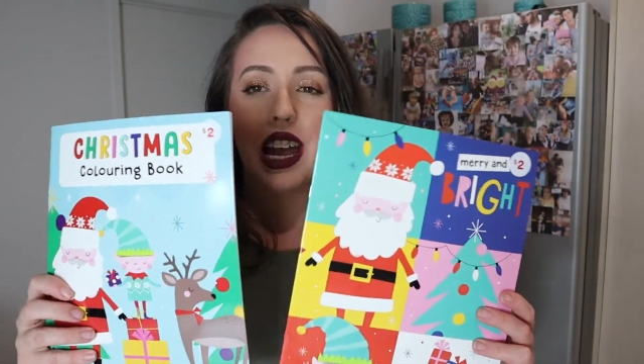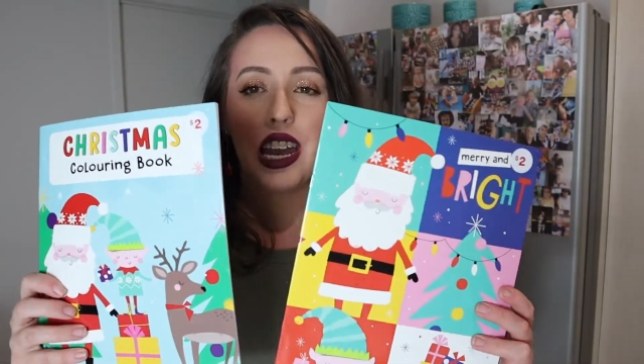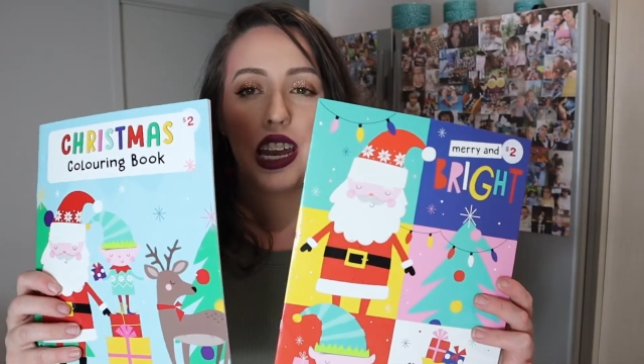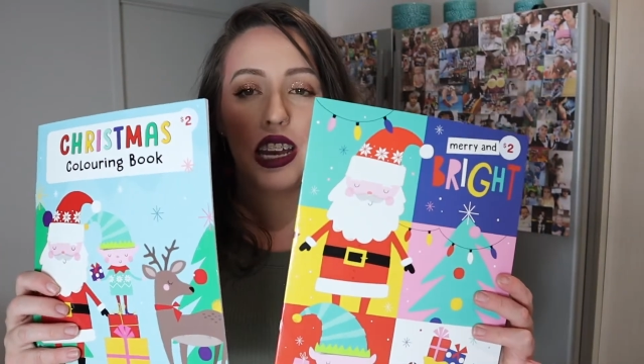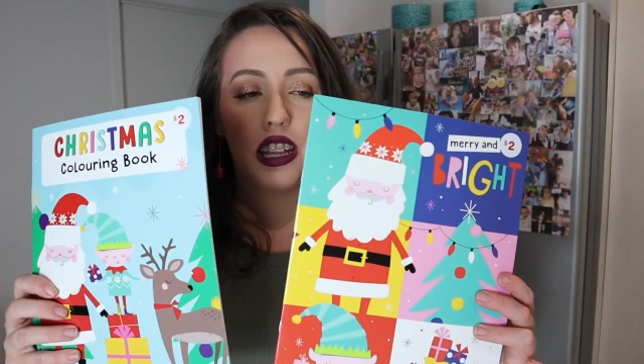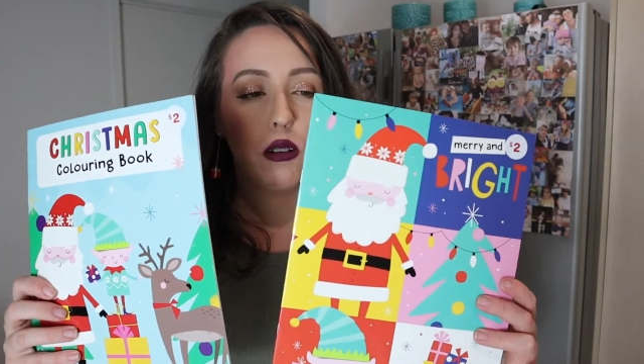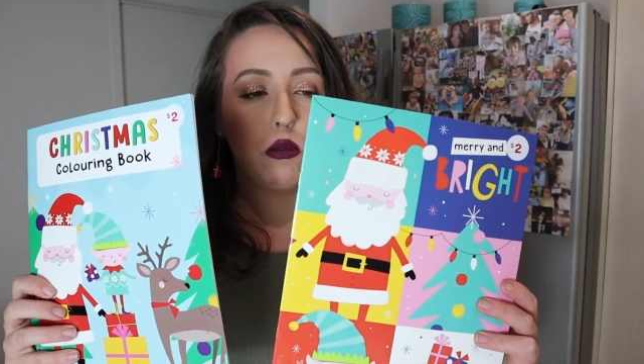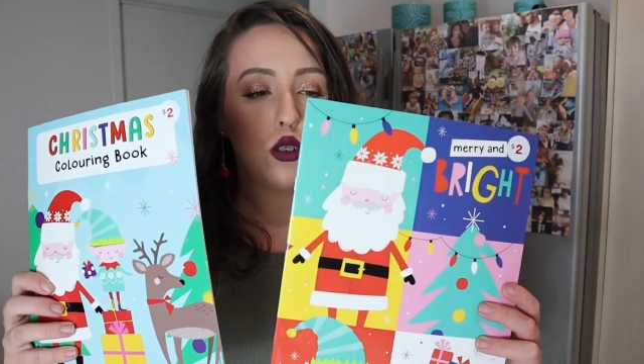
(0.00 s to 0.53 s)

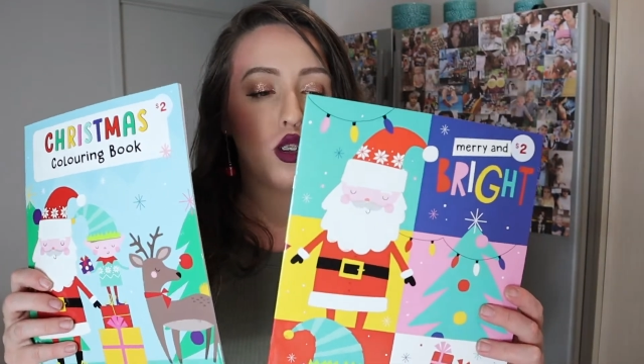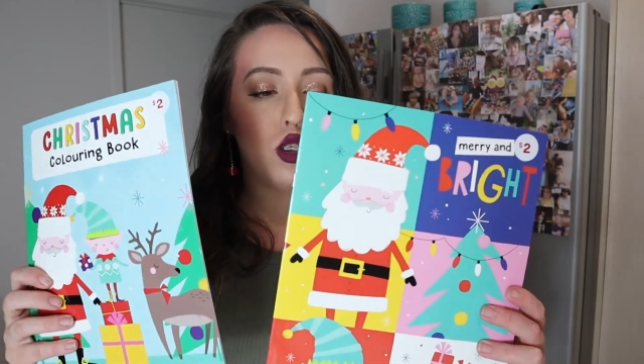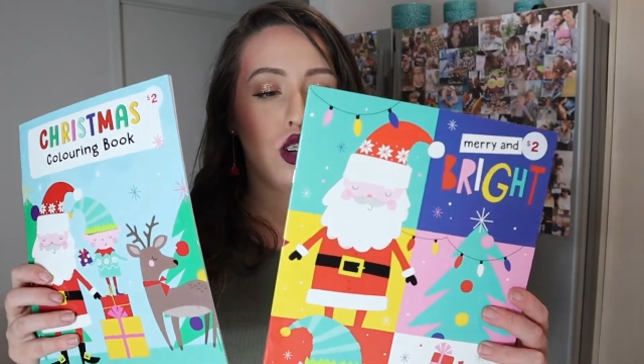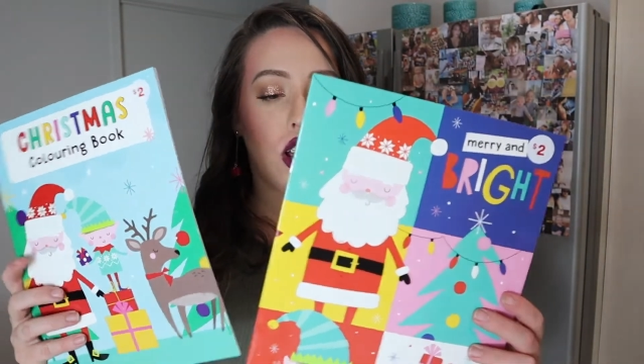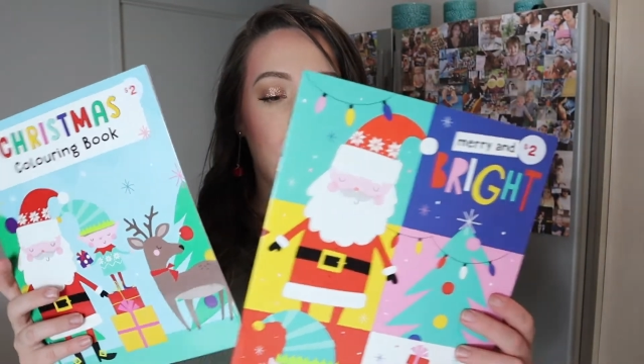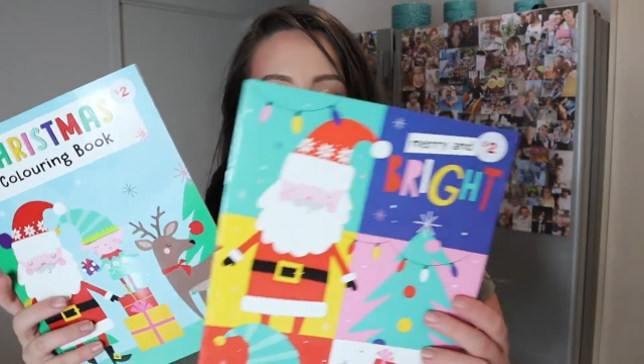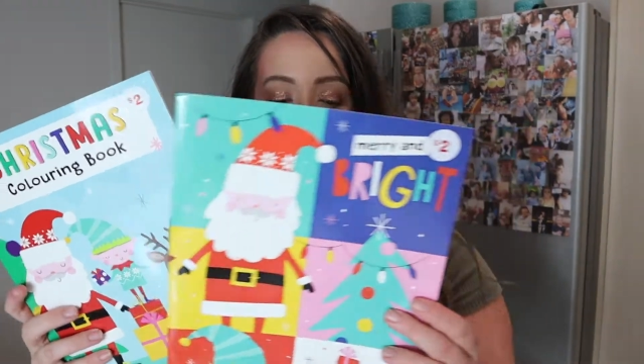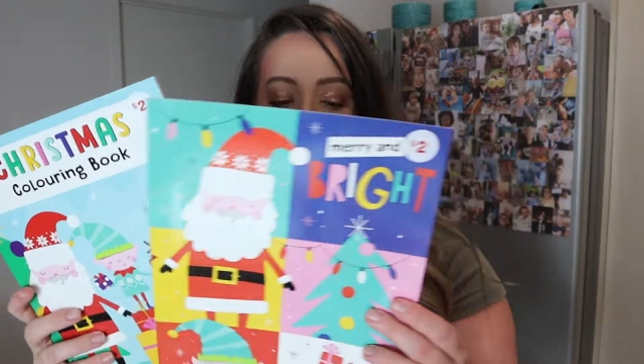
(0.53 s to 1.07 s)
and they were
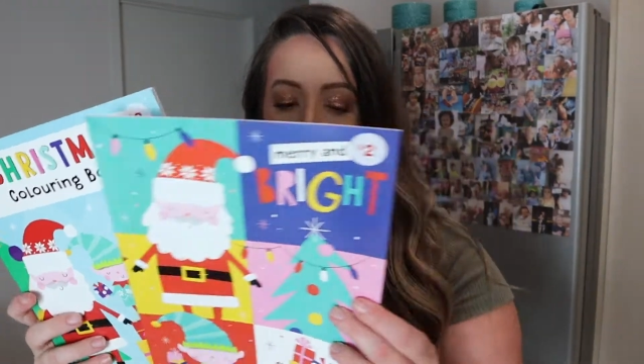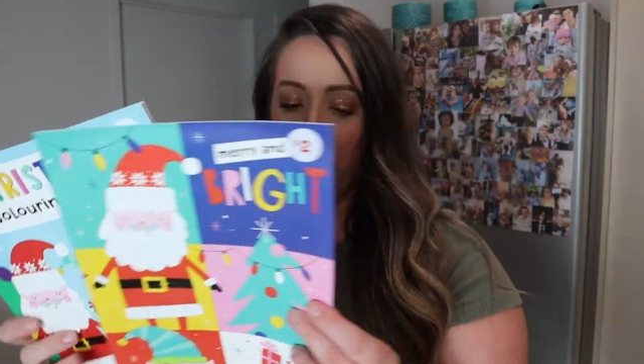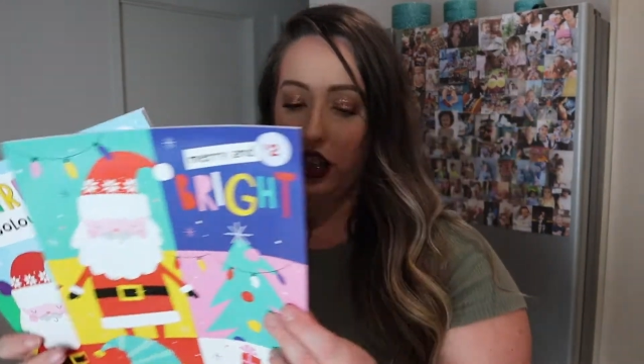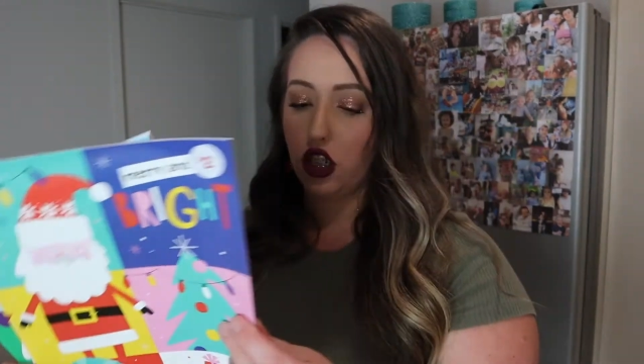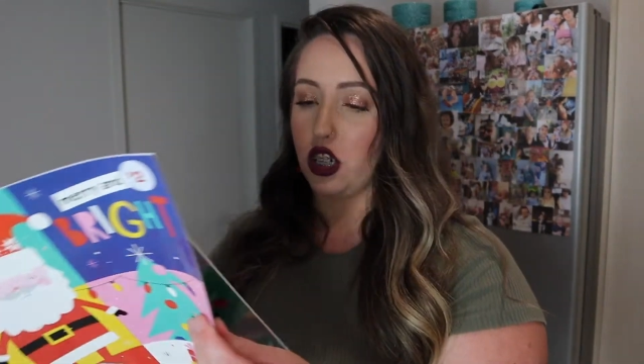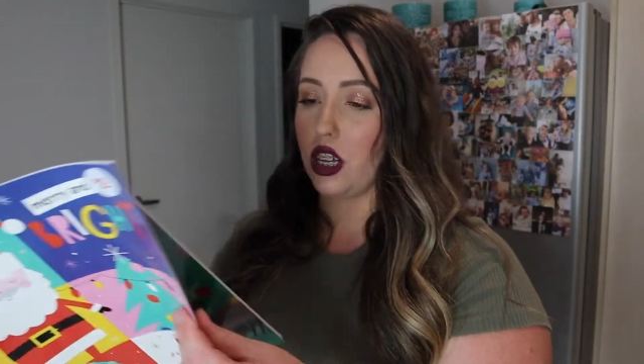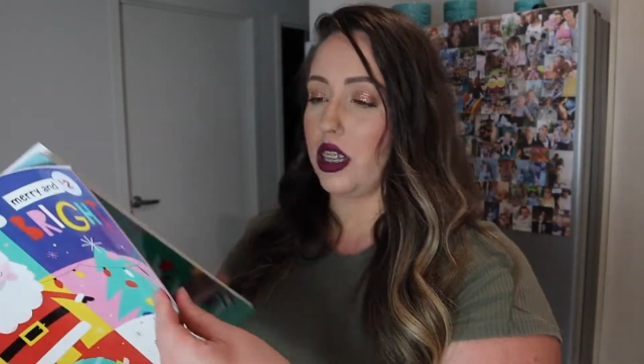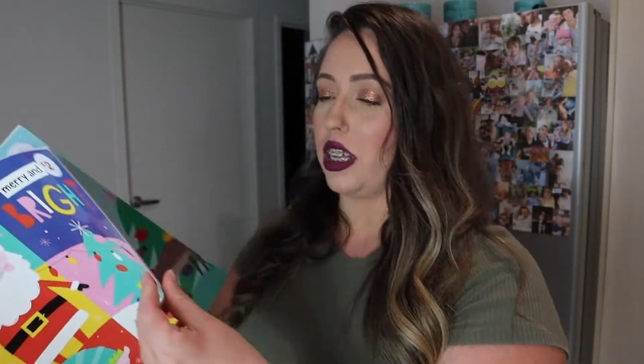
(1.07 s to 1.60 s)
$2
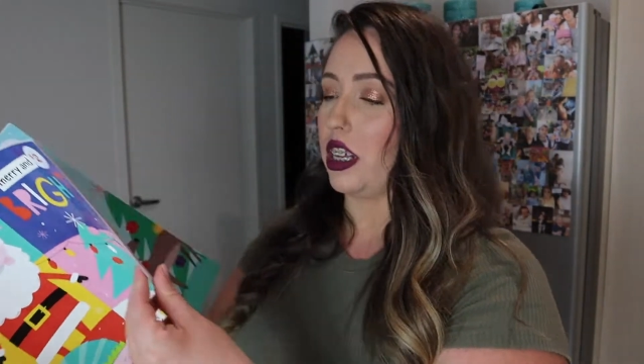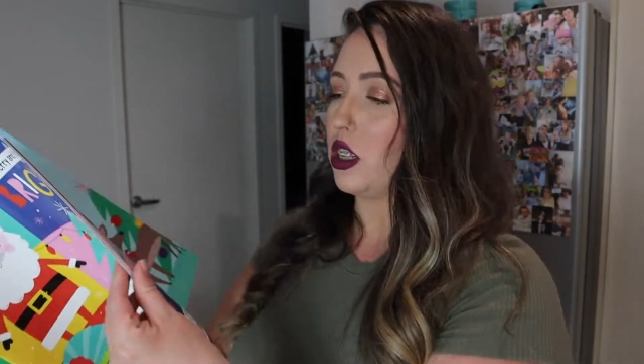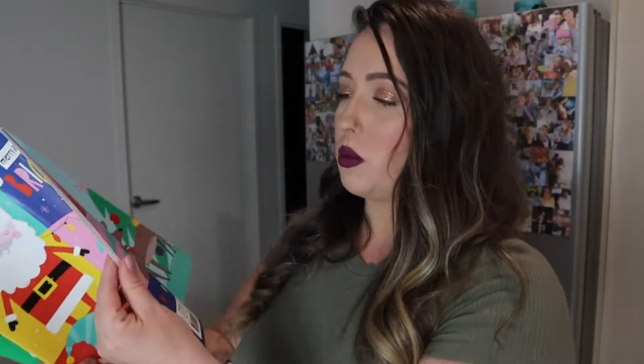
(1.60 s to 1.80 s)
each. These